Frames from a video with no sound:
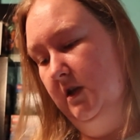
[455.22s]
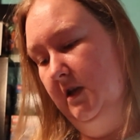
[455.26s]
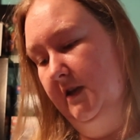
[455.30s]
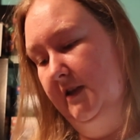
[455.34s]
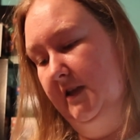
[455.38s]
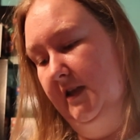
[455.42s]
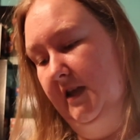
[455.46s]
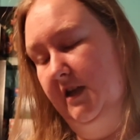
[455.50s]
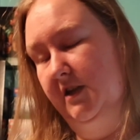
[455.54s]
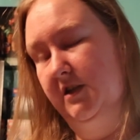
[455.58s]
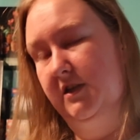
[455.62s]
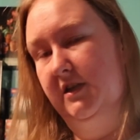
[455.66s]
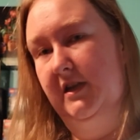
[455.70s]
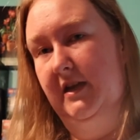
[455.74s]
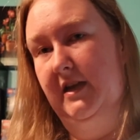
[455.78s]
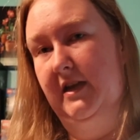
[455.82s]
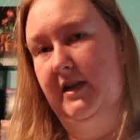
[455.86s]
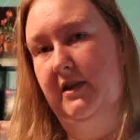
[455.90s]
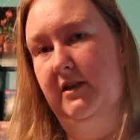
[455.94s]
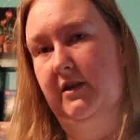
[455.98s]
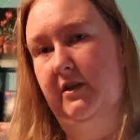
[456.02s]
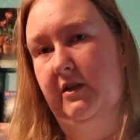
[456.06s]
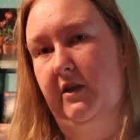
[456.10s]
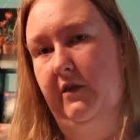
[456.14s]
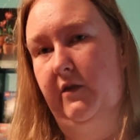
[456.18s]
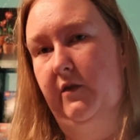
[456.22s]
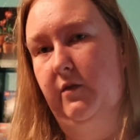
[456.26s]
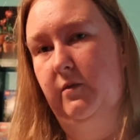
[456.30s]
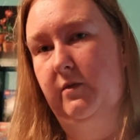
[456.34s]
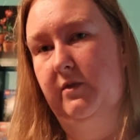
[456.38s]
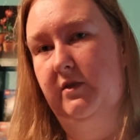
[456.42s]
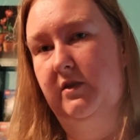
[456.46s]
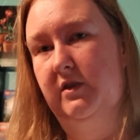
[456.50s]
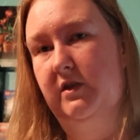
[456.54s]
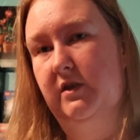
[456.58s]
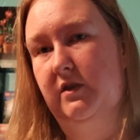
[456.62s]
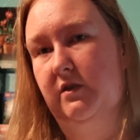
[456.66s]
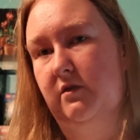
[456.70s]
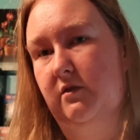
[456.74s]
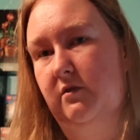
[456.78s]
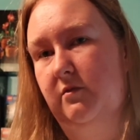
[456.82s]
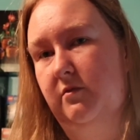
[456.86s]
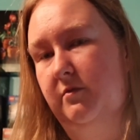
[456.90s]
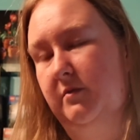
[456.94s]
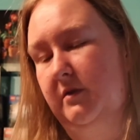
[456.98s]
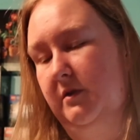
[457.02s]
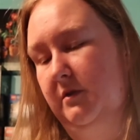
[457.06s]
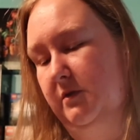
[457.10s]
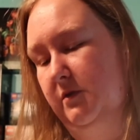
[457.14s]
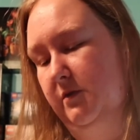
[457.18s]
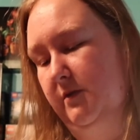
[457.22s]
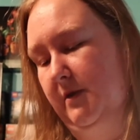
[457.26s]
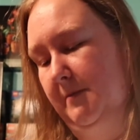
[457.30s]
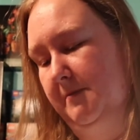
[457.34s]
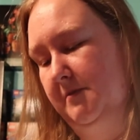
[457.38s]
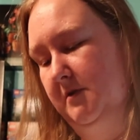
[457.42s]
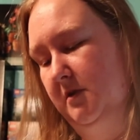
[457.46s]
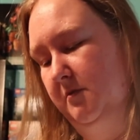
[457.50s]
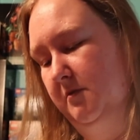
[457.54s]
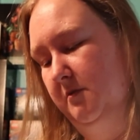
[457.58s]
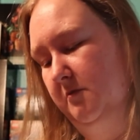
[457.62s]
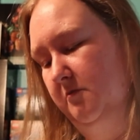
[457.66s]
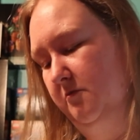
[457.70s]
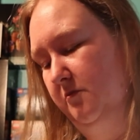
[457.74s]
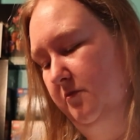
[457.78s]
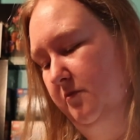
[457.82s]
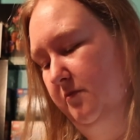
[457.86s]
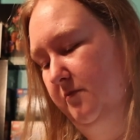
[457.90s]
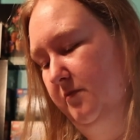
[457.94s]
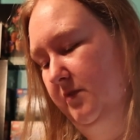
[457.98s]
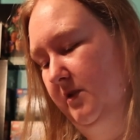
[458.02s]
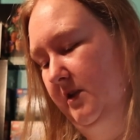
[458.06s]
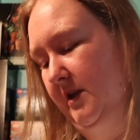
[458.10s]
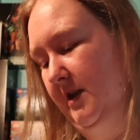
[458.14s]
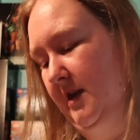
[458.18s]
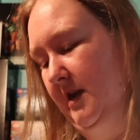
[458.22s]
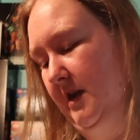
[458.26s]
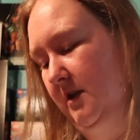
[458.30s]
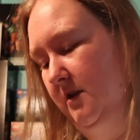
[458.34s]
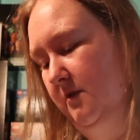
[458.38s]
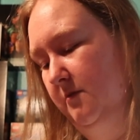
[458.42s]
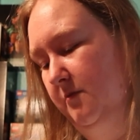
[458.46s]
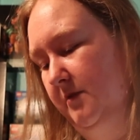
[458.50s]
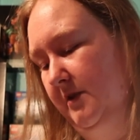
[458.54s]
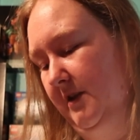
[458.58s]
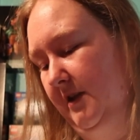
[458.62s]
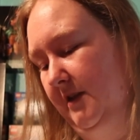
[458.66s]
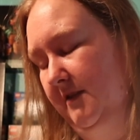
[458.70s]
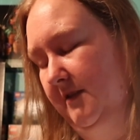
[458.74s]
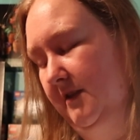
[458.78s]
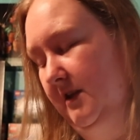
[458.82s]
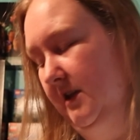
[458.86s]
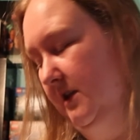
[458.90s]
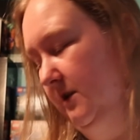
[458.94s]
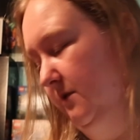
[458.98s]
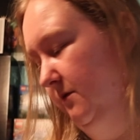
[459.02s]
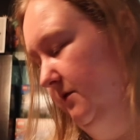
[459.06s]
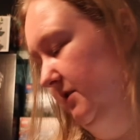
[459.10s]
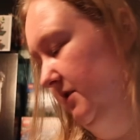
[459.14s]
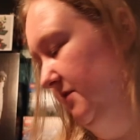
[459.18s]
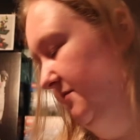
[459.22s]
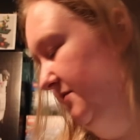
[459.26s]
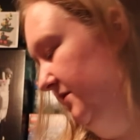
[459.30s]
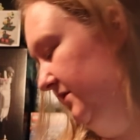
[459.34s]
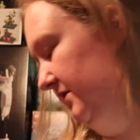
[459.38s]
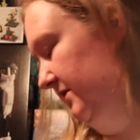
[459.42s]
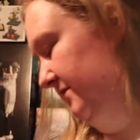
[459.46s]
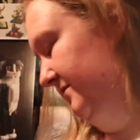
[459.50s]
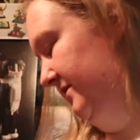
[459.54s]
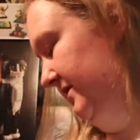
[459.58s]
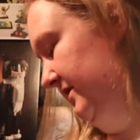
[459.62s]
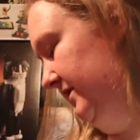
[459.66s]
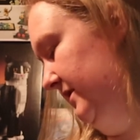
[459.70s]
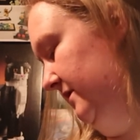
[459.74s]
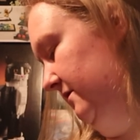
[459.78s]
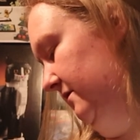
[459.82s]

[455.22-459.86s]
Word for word: And they actually had another one too. It was wrapped up in black, but I think it was supposed to be a